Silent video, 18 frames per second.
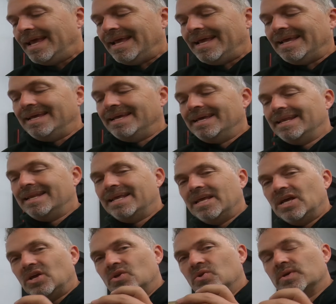And
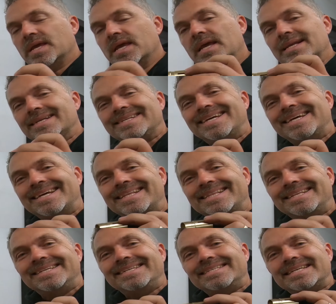you can't take
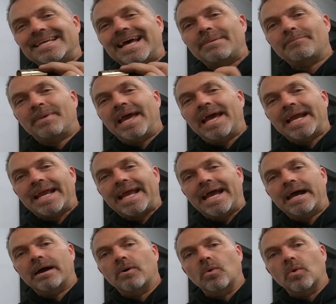these back
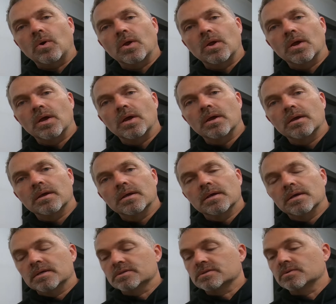out.
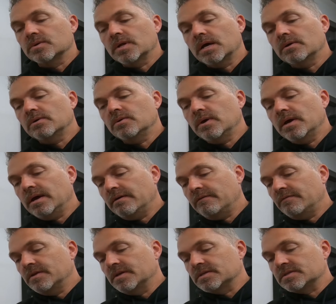So now you
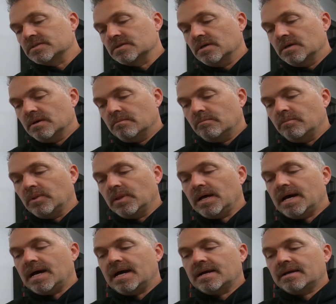have this
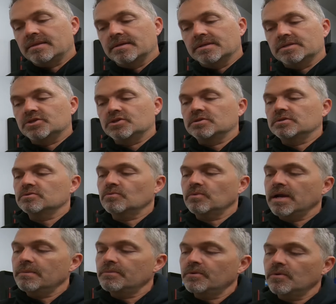block that's
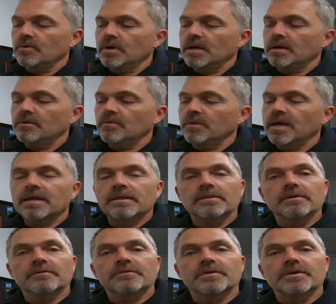wrapped around that
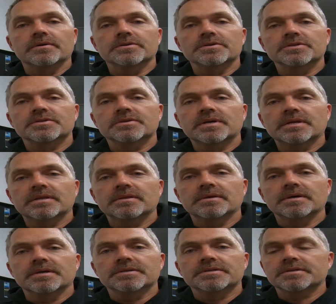lifter just like
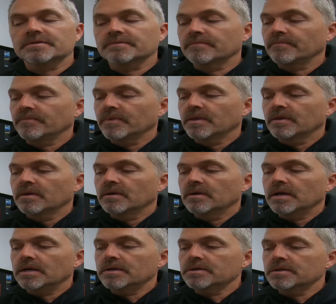this.
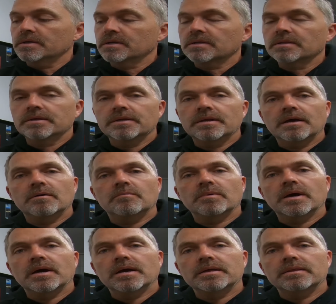How are you going to clean out
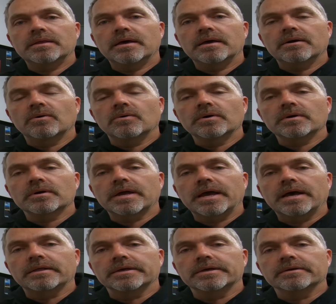behind that oil
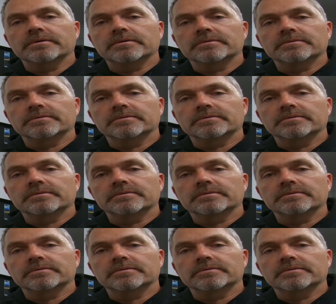galley?